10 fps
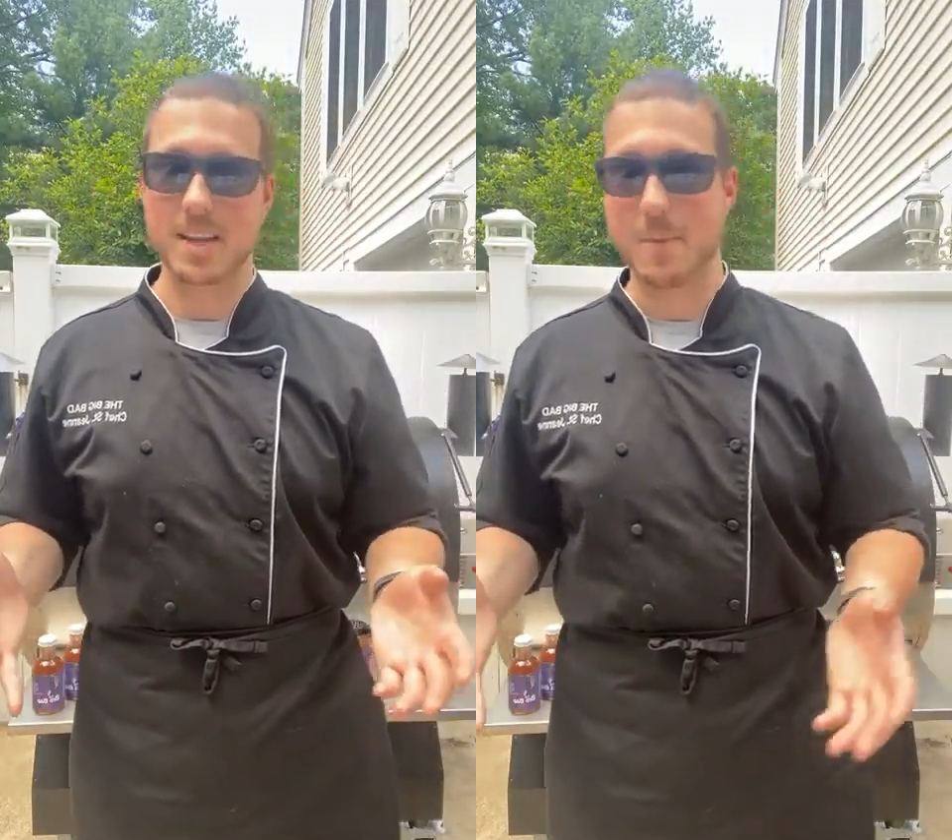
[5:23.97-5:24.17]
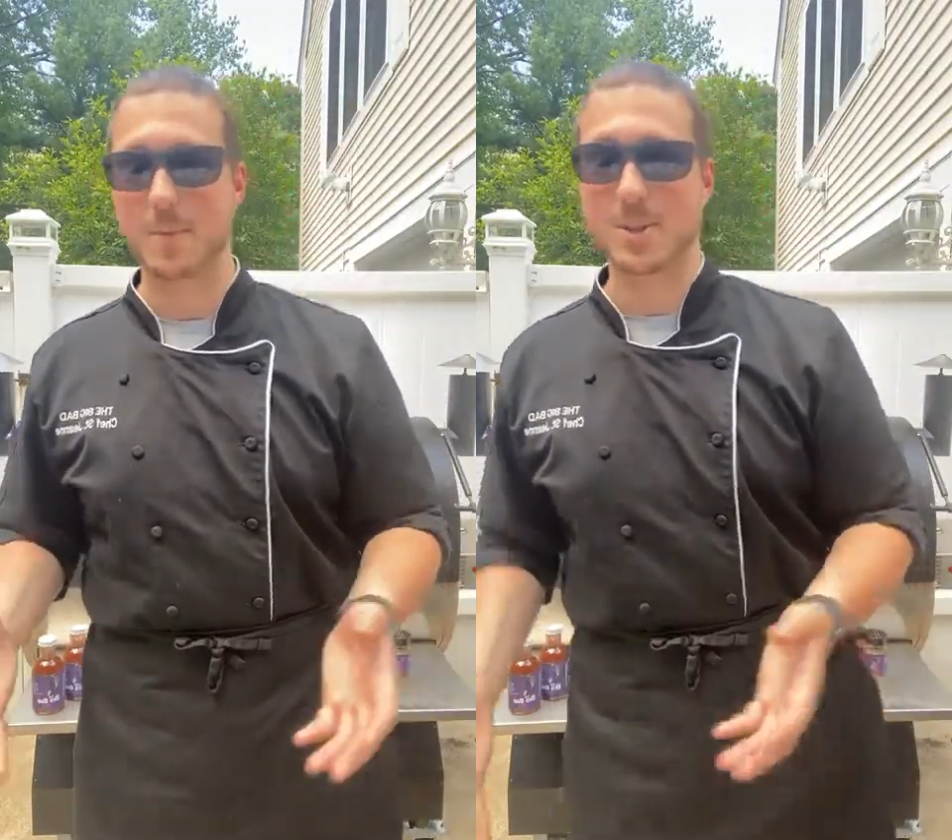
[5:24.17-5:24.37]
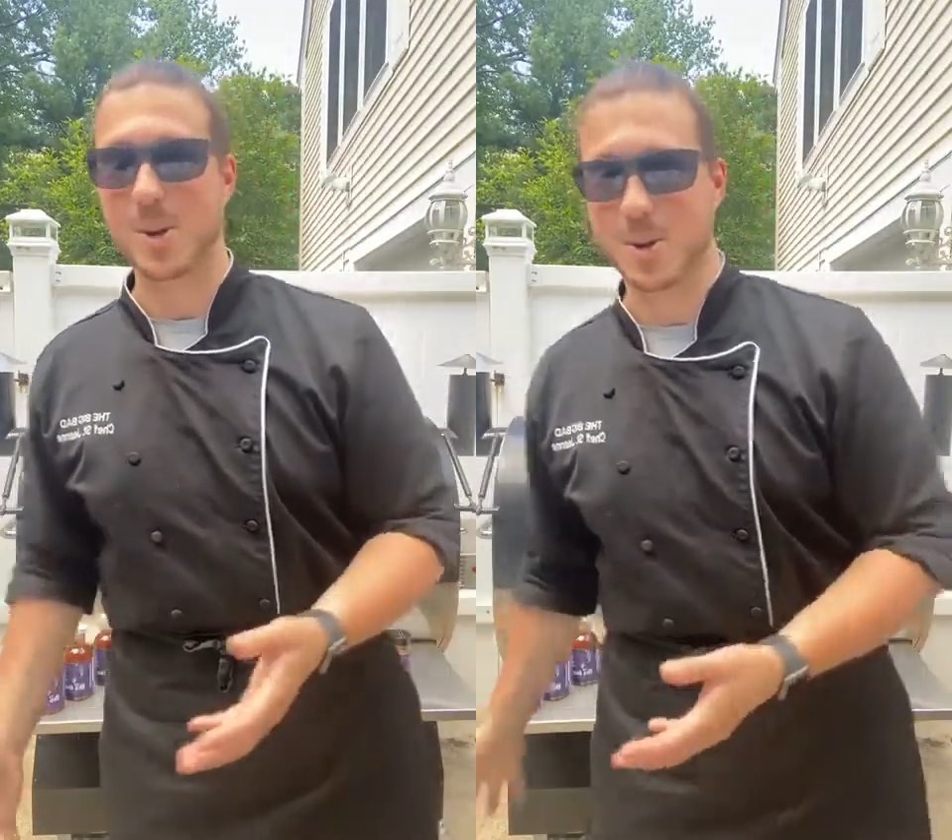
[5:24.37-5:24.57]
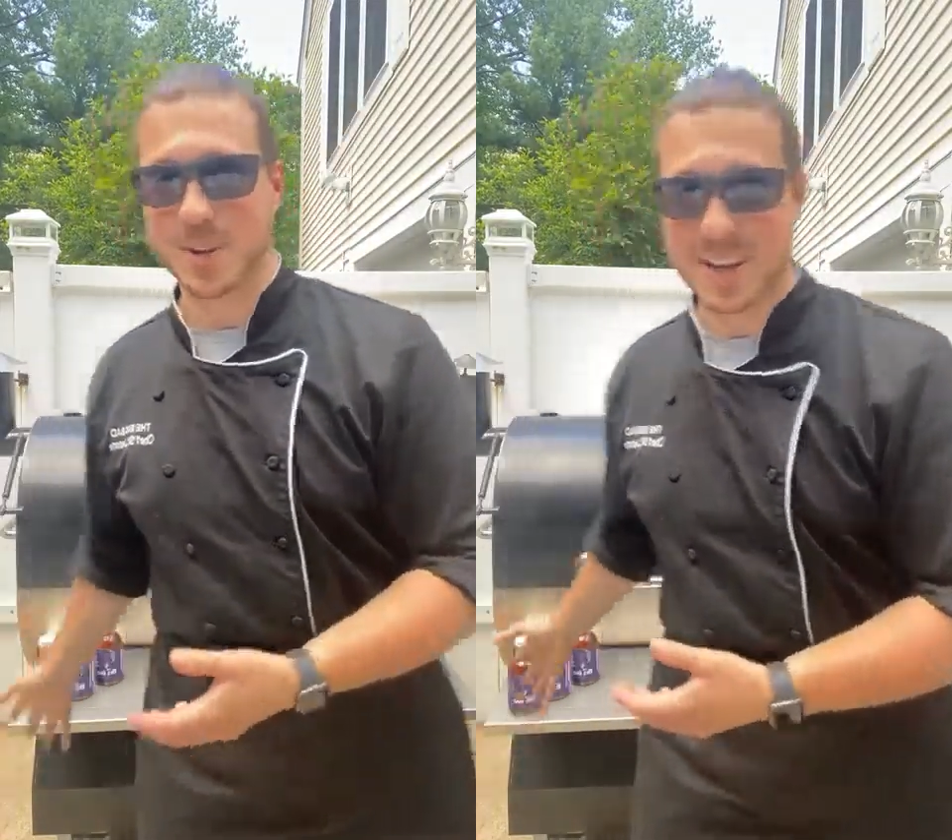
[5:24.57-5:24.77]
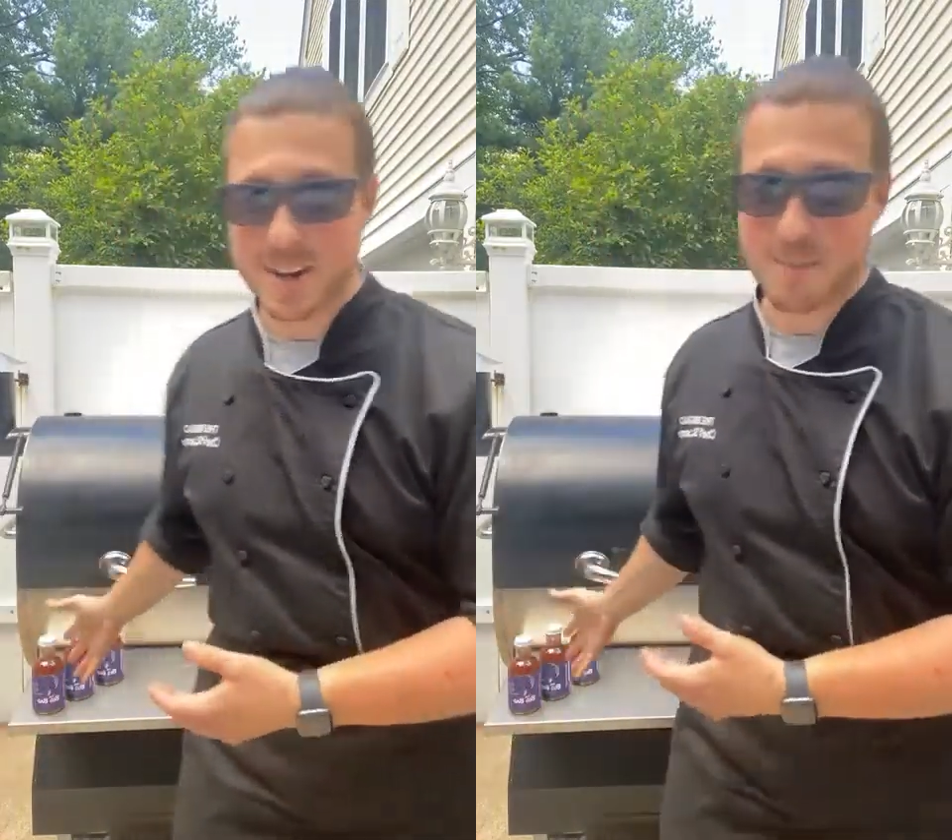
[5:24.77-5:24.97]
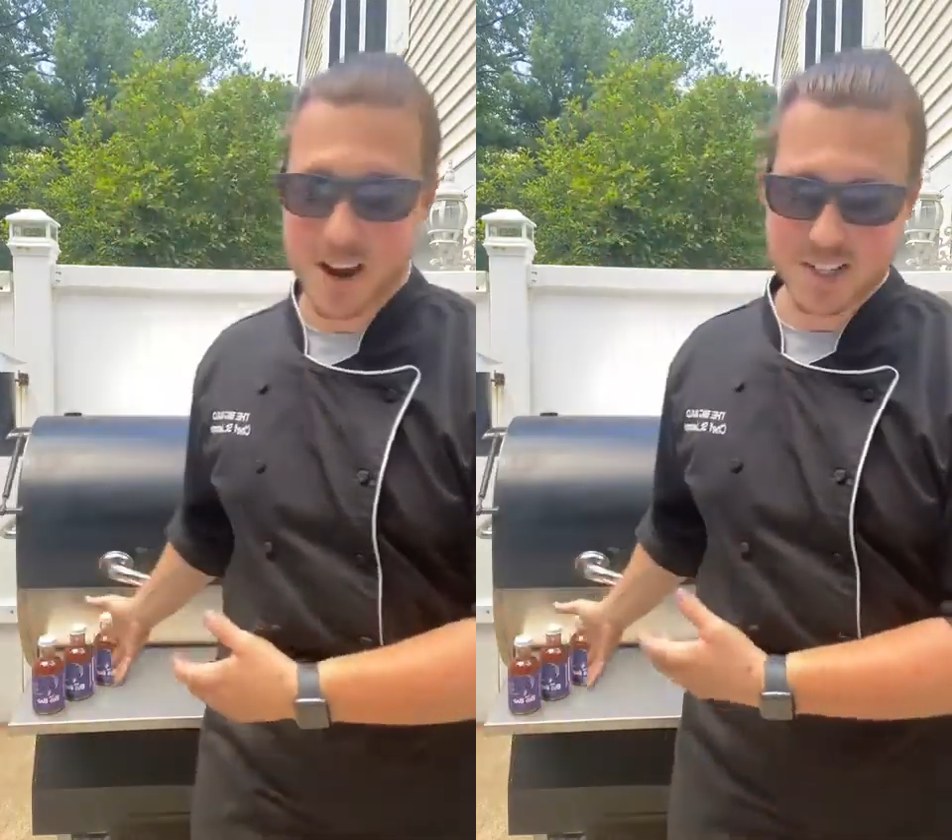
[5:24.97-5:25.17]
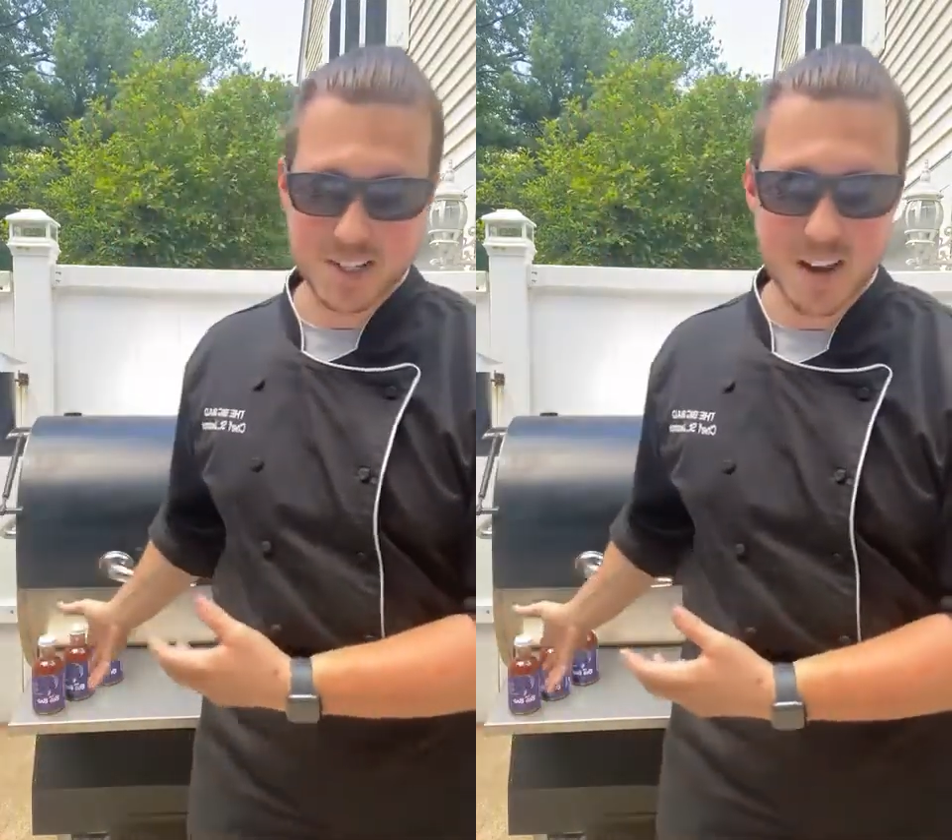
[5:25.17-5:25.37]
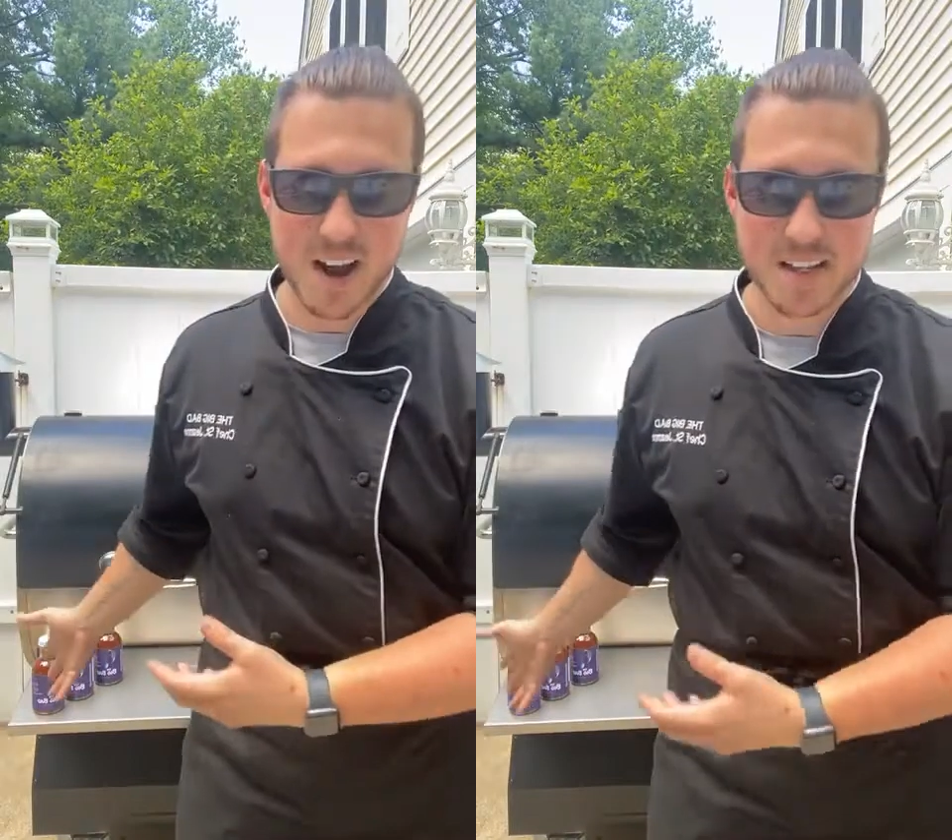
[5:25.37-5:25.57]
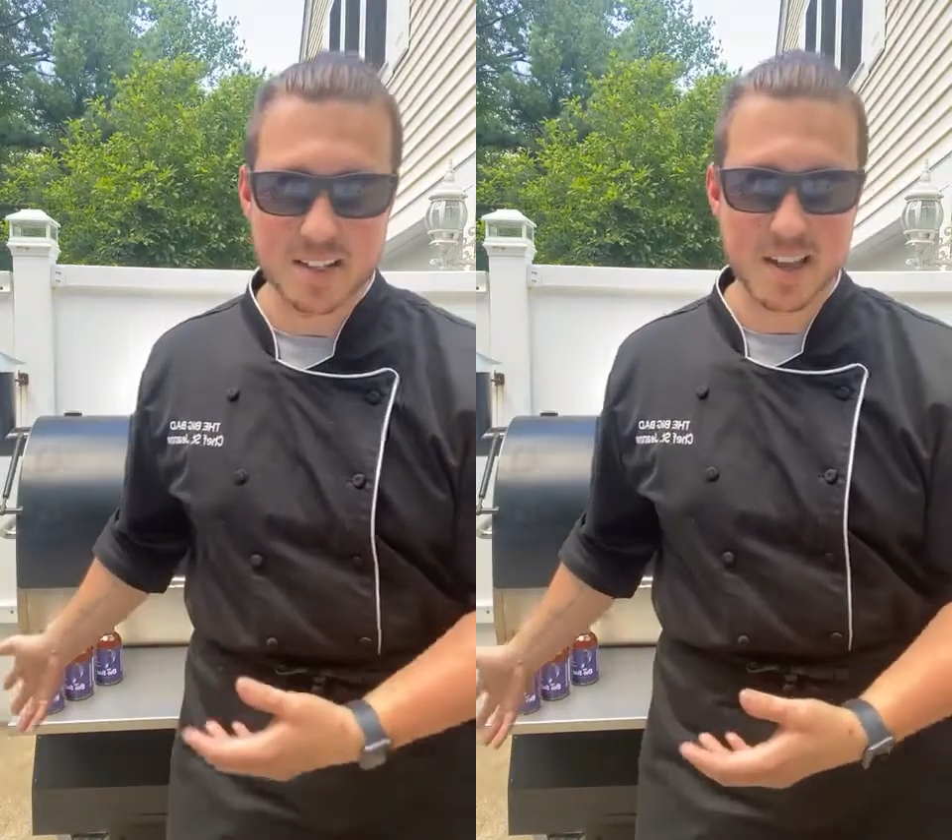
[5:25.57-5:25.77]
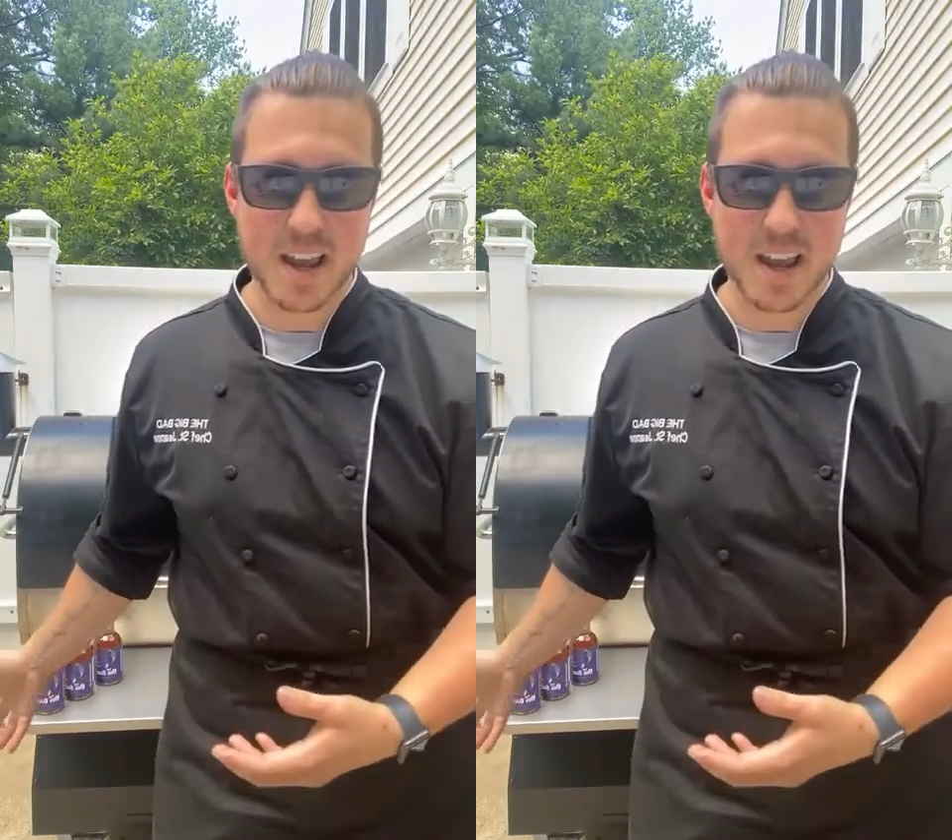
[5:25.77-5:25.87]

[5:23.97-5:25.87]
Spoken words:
episode in my sauce,